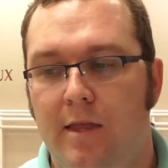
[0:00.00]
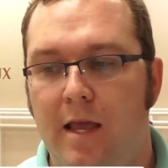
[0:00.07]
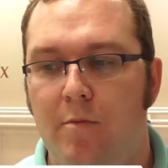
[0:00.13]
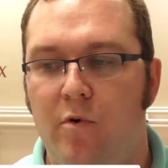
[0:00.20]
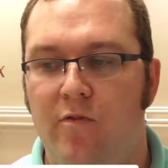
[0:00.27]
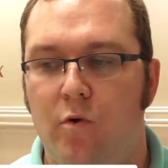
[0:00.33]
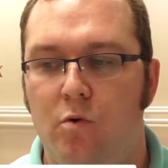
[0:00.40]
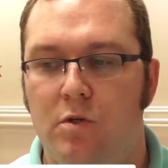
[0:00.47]

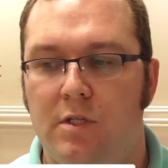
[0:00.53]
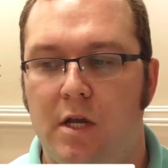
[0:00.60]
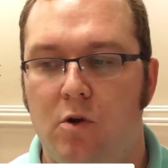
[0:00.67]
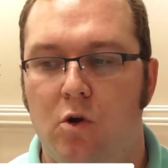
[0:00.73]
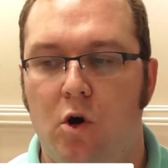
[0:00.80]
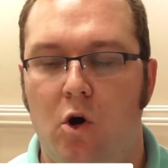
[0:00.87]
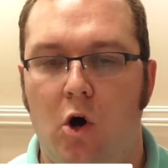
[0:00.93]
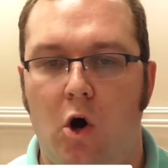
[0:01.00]
Then we've
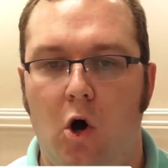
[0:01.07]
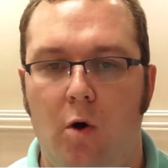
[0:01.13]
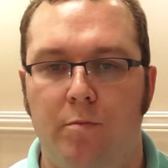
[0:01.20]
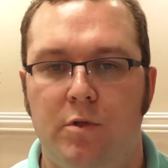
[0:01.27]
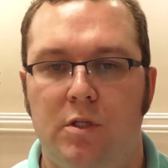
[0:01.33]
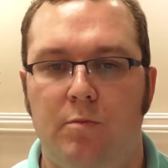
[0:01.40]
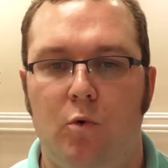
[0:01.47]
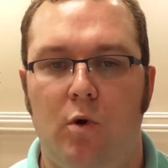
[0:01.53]
also got
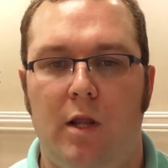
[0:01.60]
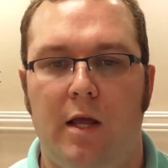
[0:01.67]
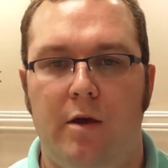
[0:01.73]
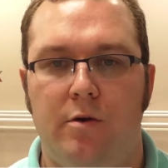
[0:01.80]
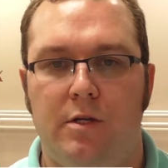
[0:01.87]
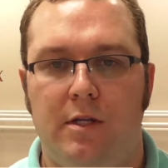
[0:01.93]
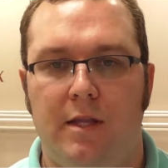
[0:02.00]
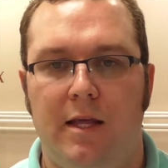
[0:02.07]
optimal
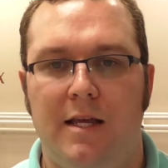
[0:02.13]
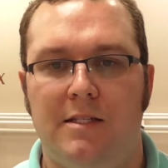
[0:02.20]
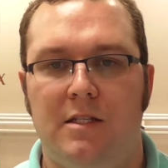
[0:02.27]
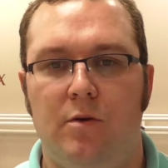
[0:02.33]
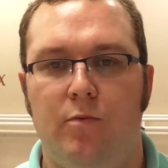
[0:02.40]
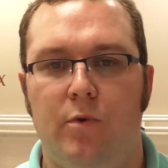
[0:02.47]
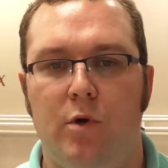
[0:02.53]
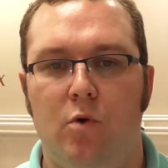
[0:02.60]
loading. Now
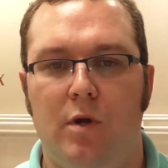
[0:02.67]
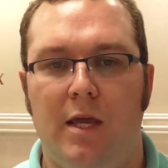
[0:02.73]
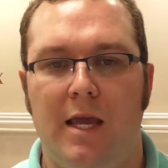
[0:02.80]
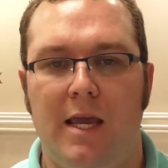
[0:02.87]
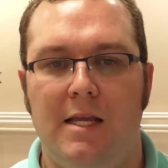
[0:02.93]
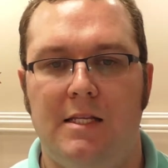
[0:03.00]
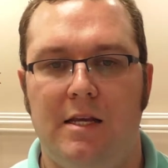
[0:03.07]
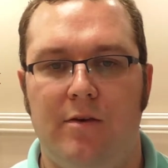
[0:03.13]
that's the real
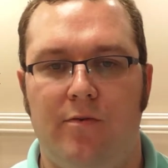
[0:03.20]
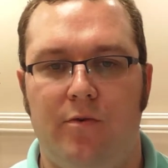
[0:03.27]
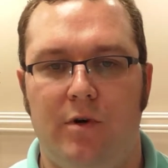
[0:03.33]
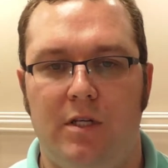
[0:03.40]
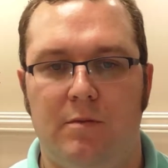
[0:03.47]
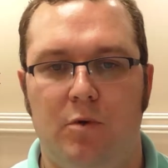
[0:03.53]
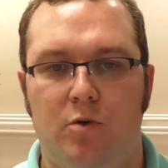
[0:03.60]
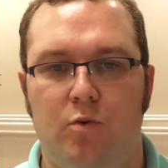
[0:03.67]
key
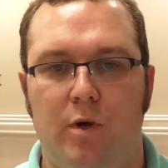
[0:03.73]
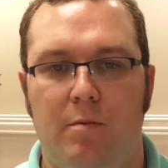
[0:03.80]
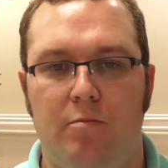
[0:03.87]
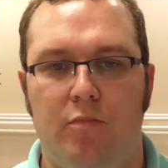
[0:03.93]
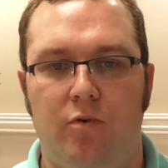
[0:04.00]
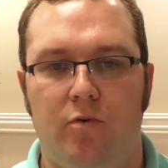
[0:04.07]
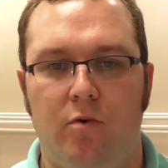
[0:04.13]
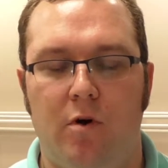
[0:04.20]
difference
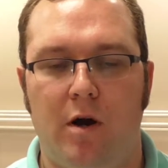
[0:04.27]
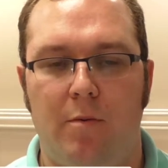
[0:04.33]
between